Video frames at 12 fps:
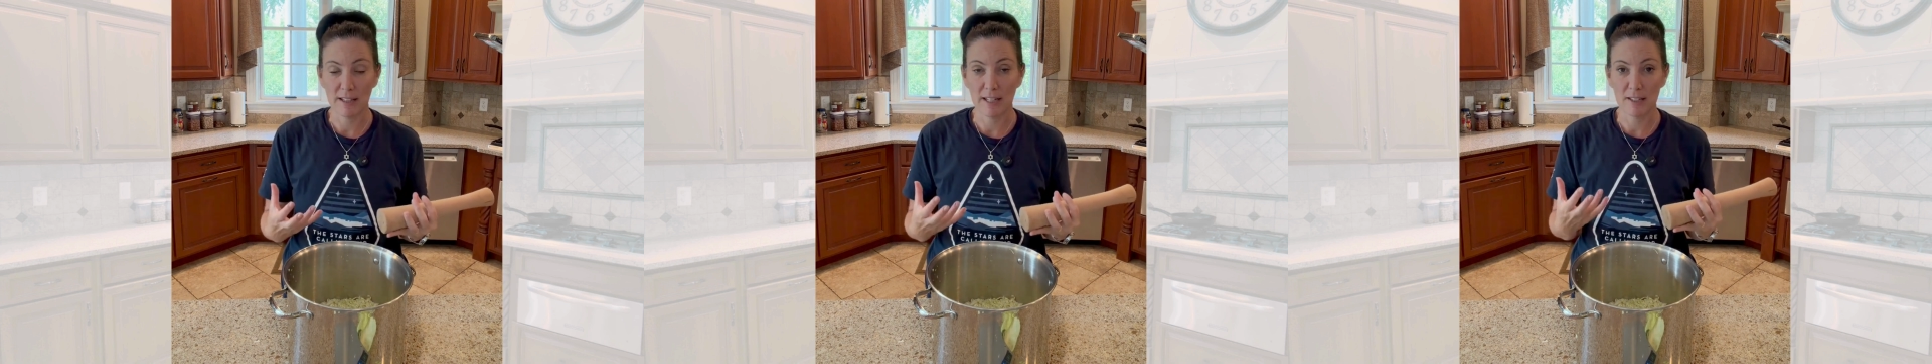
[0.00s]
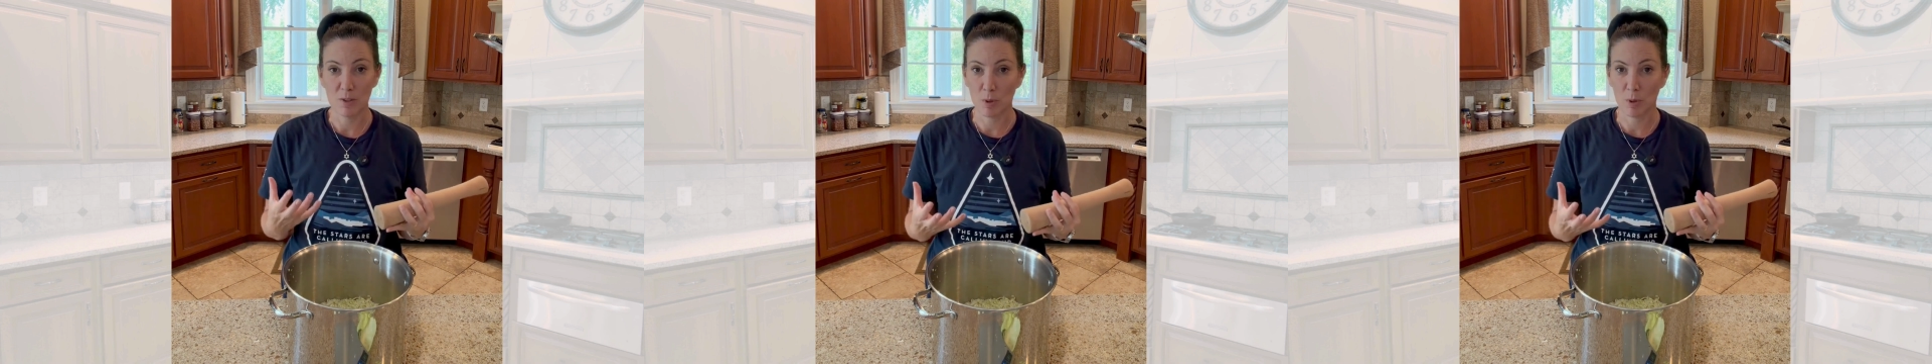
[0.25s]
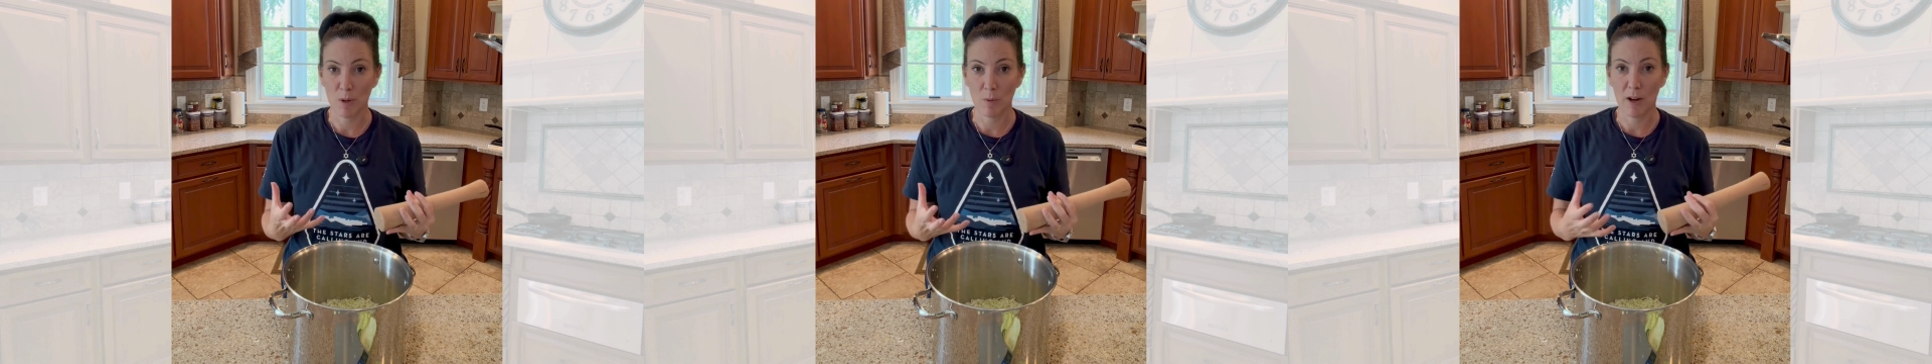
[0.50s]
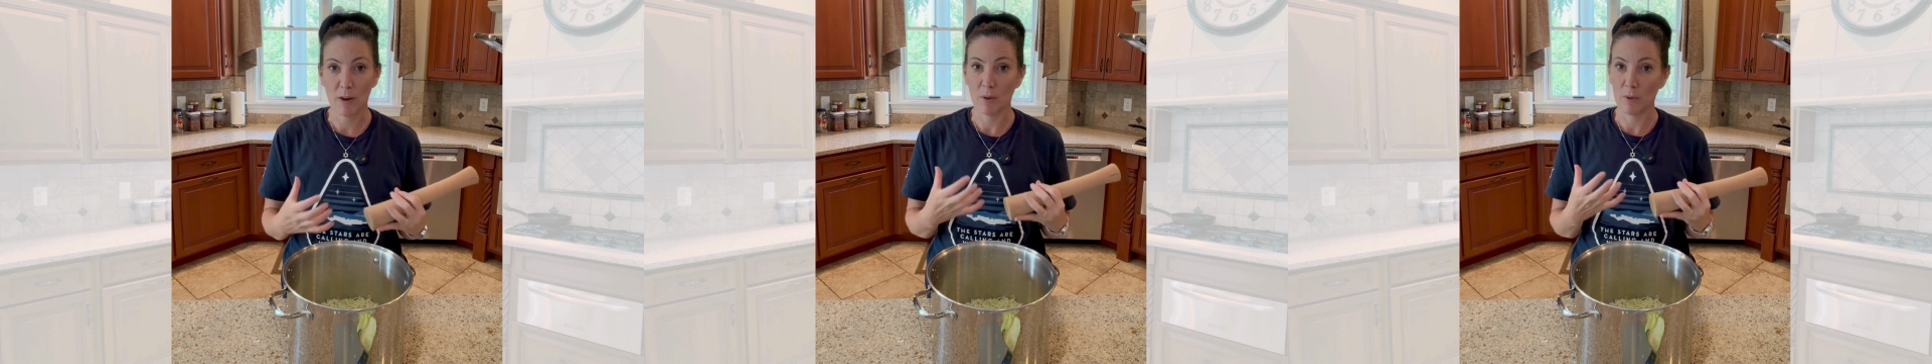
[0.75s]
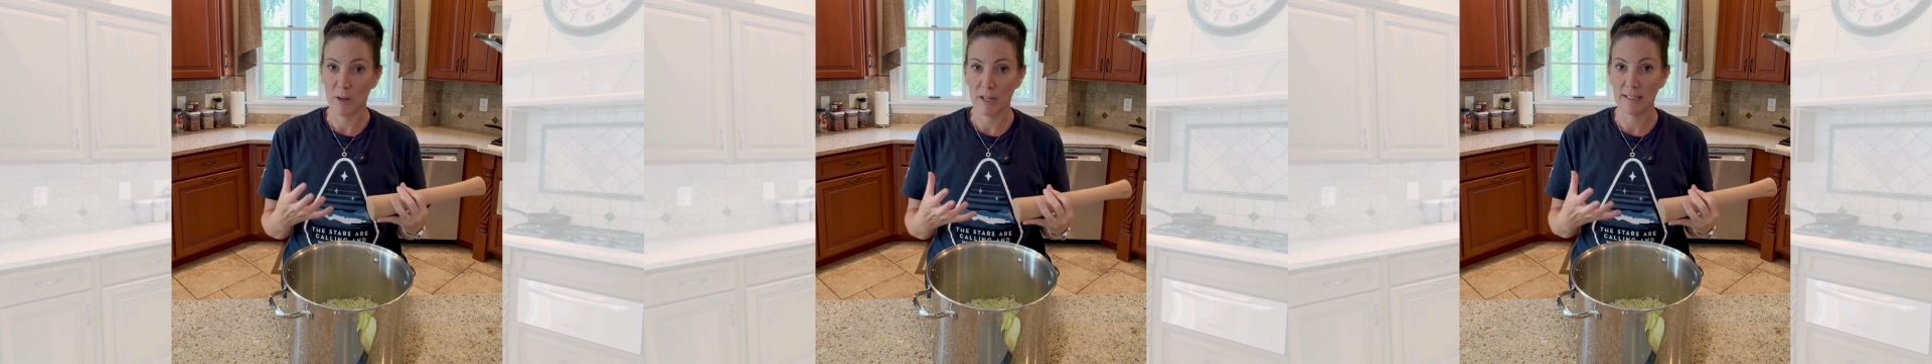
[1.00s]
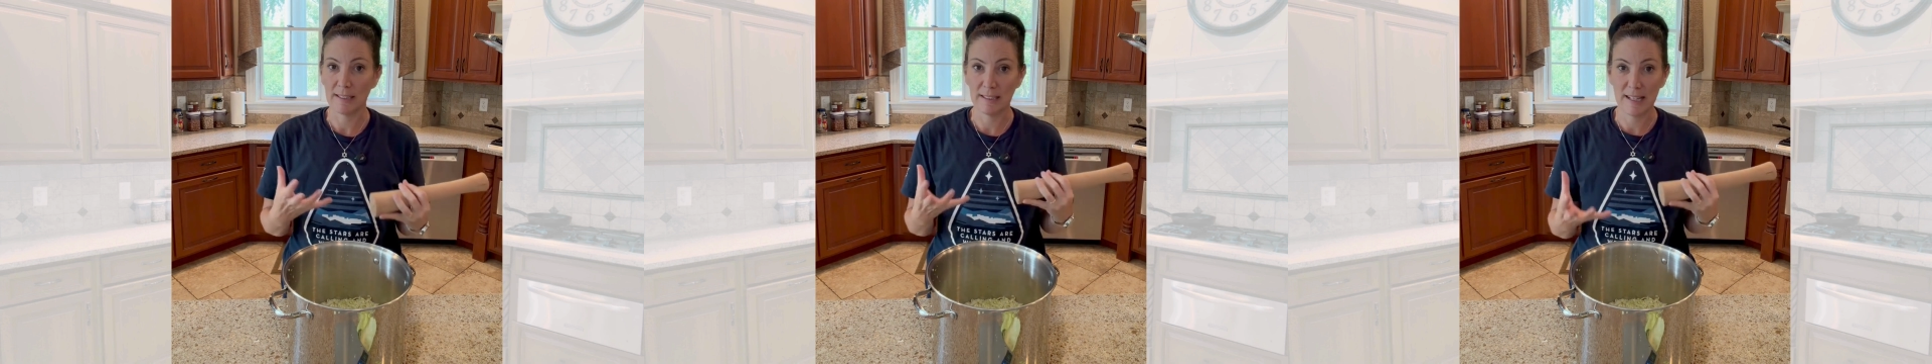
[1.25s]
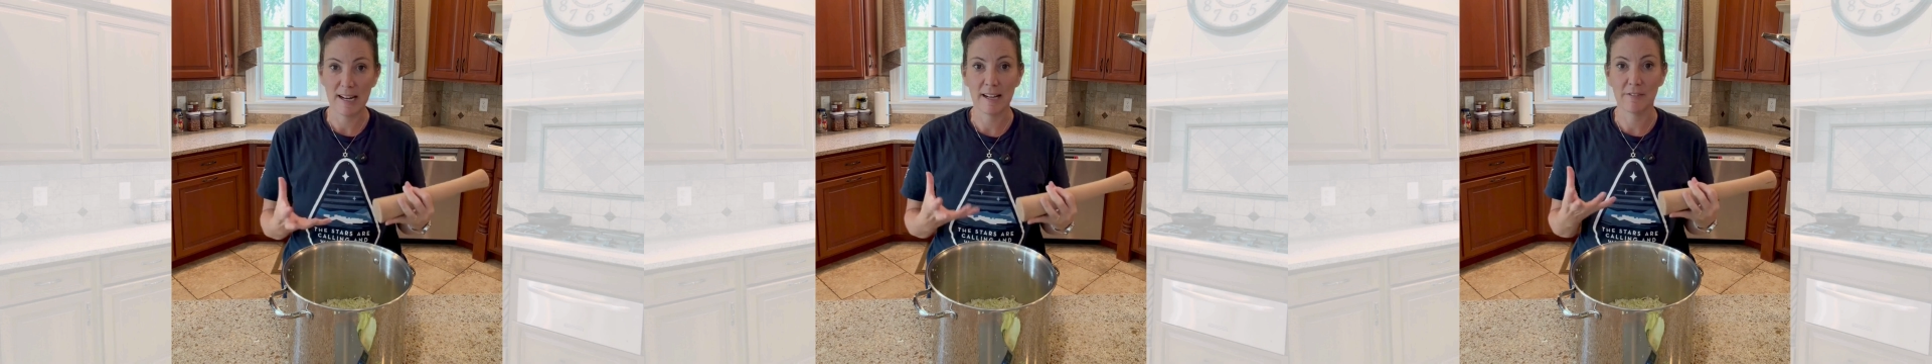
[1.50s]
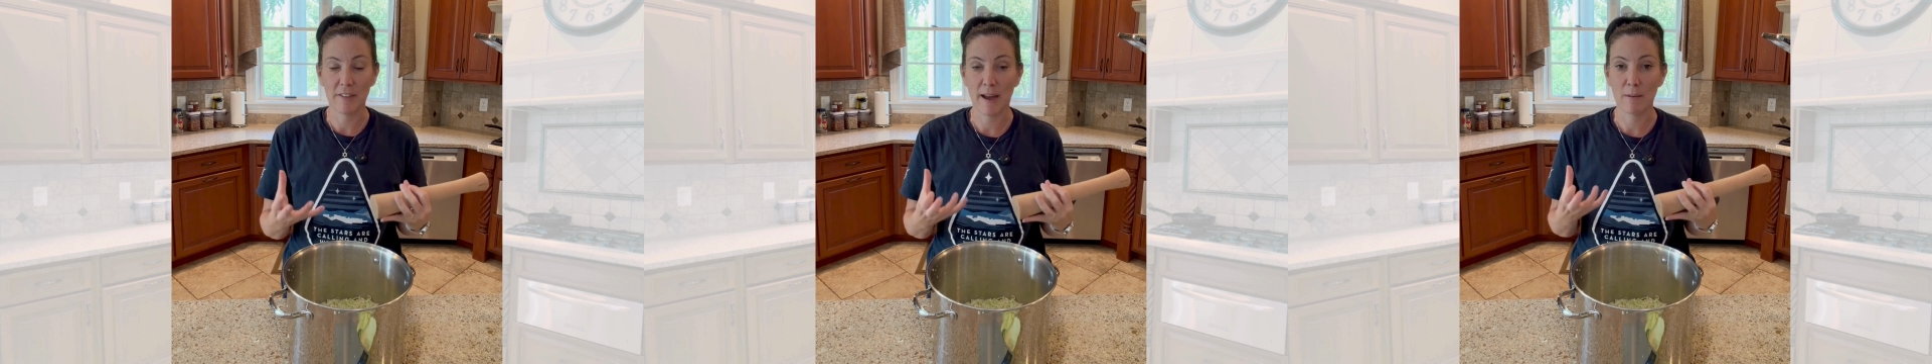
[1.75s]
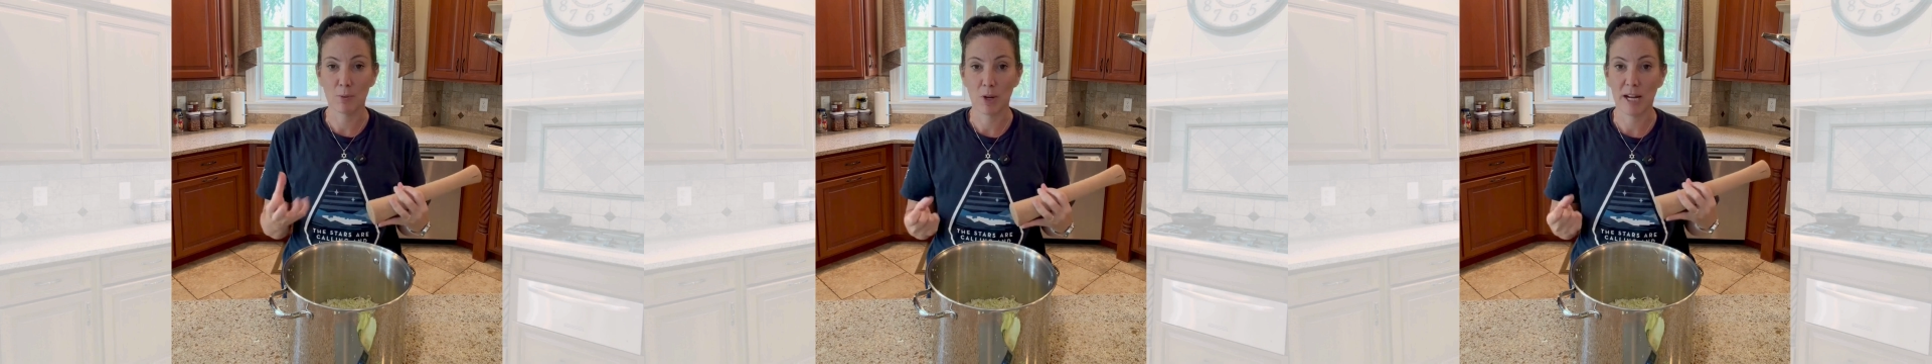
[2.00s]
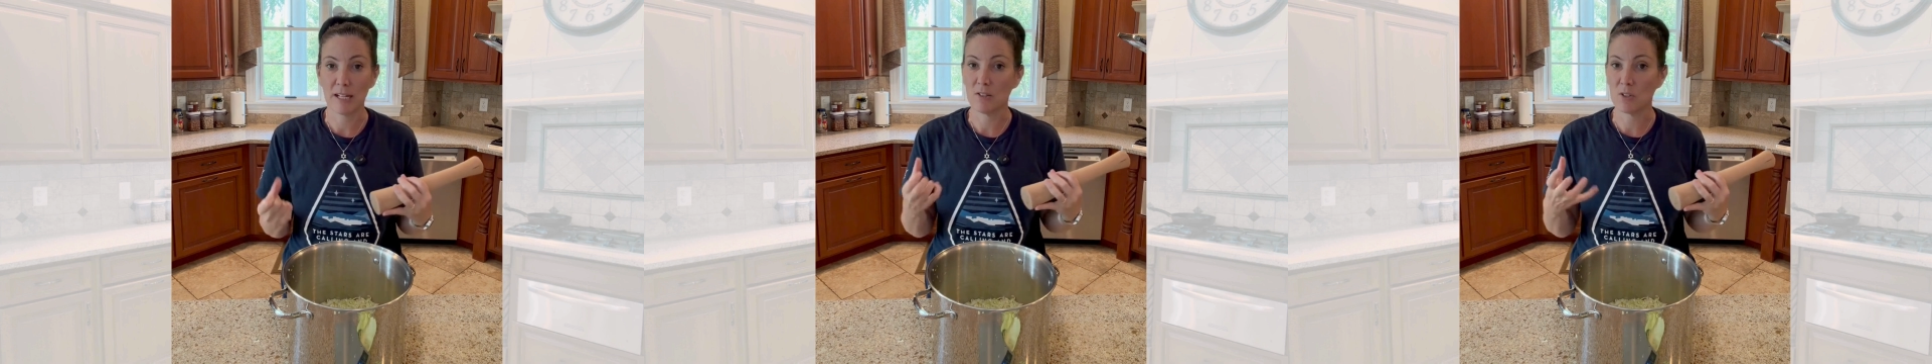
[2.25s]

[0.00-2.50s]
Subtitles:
And that's what we want. We want a lot of that brine.